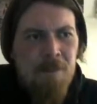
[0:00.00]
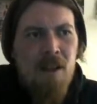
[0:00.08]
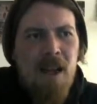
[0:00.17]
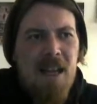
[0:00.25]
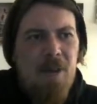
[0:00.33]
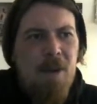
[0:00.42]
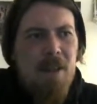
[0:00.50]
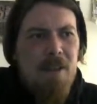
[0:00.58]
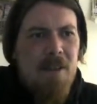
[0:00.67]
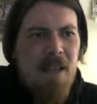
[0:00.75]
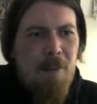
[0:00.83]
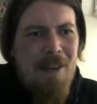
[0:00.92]
anyway,
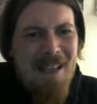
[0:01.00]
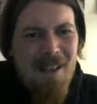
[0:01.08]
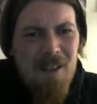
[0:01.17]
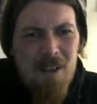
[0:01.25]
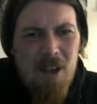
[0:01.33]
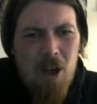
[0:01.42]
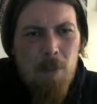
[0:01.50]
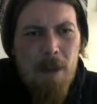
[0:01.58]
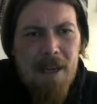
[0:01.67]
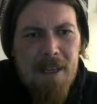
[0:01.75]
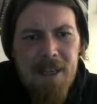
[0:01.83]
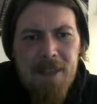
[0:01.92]
can we get the goal
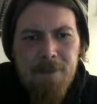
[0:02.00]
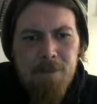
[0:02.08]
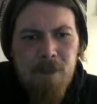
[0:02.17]
back here?